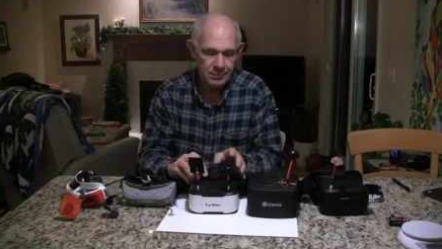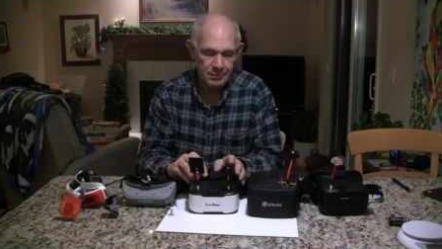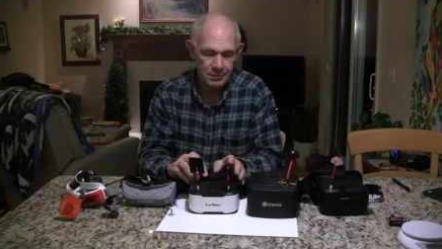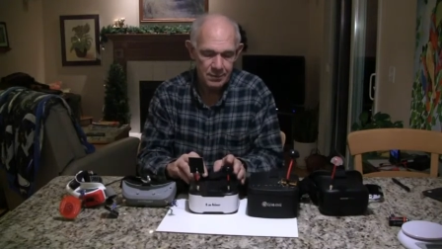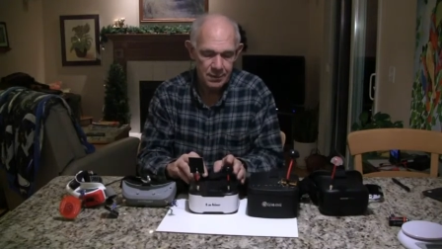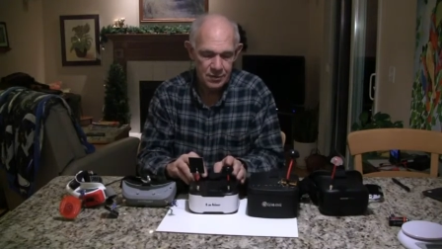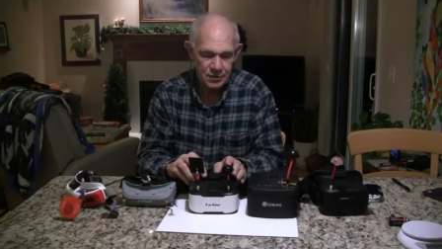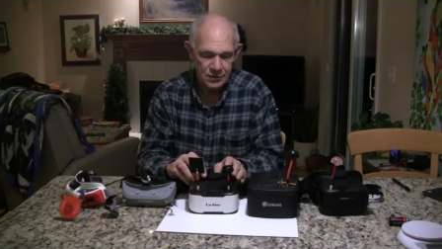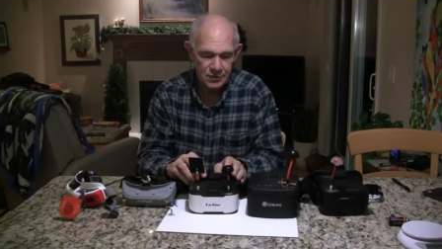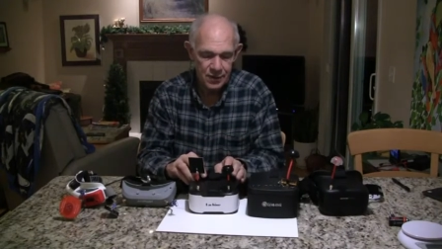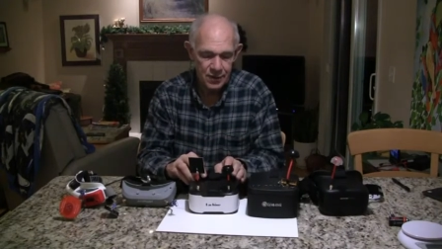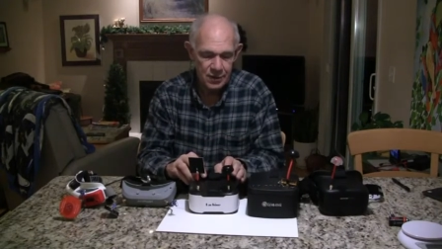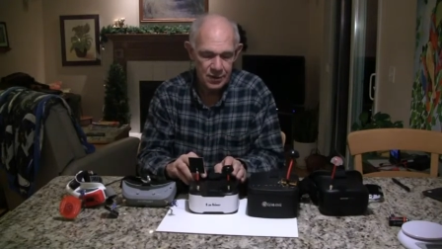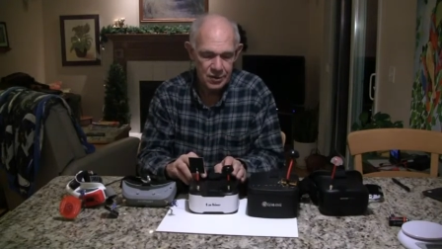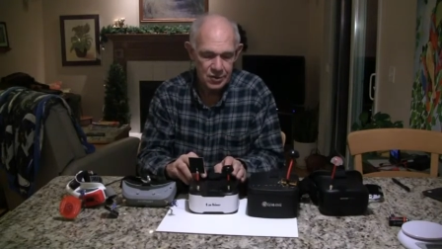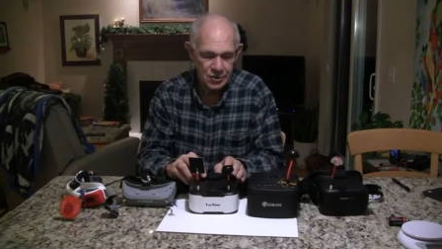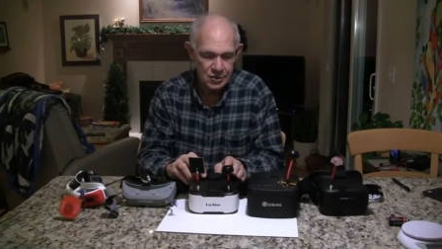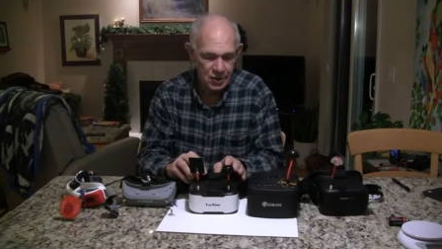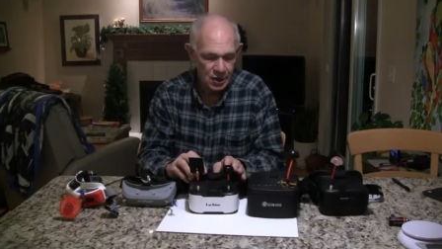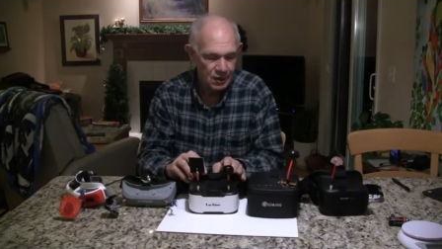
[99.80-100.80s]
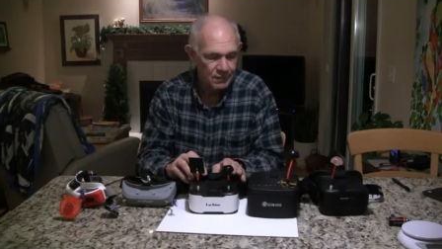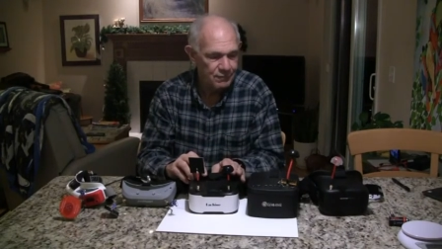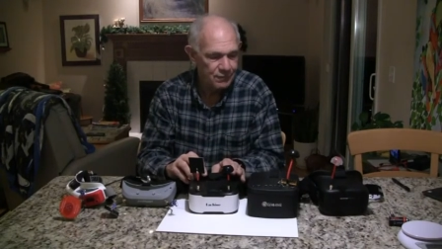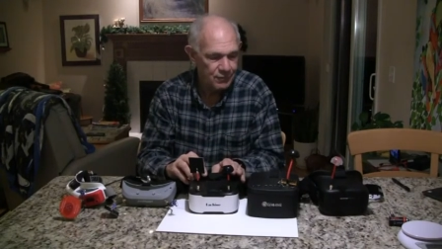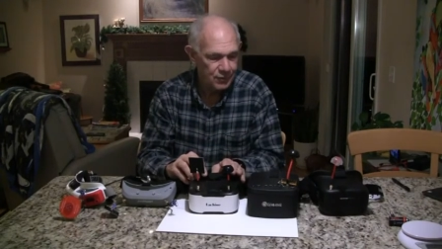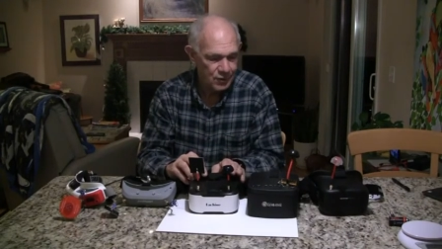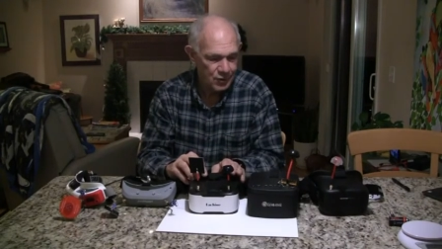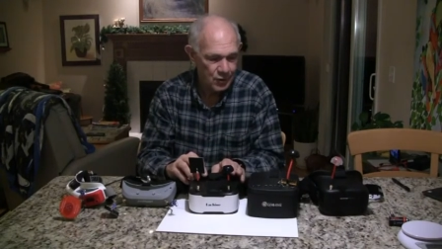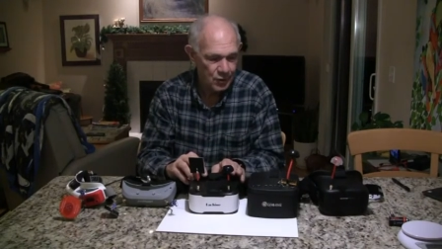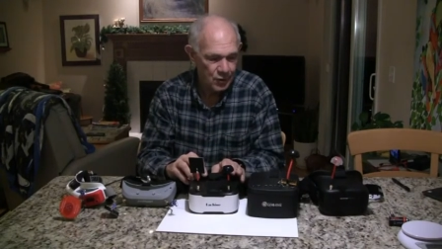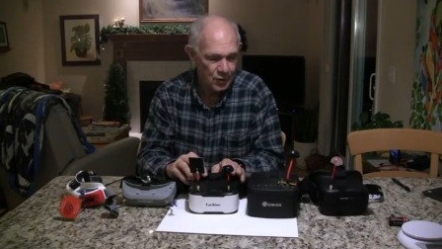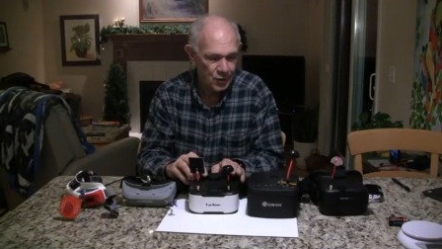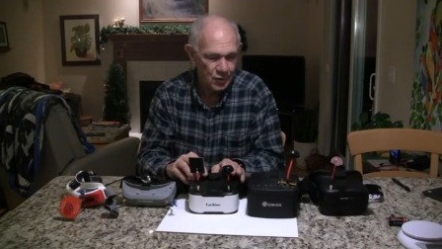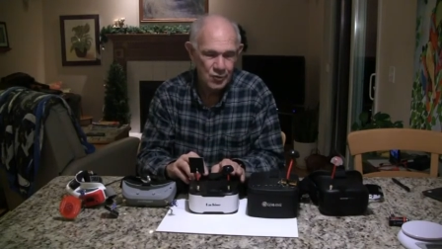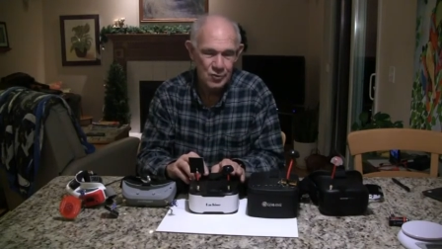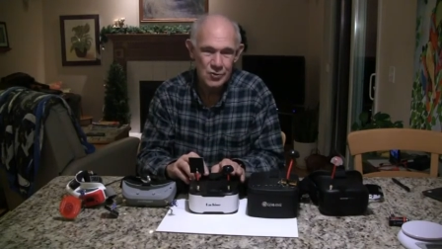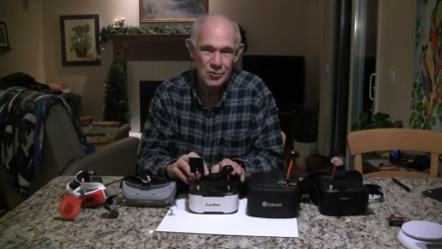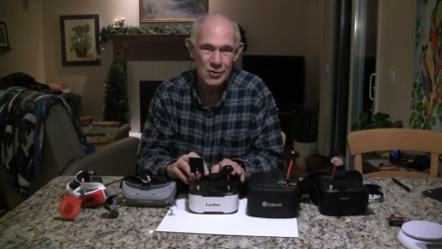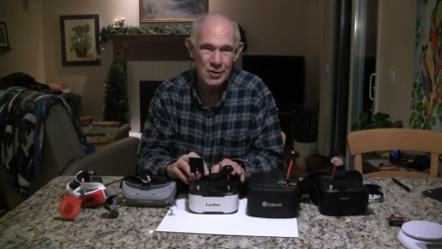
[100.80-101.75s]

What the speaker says: As far as comfort goes,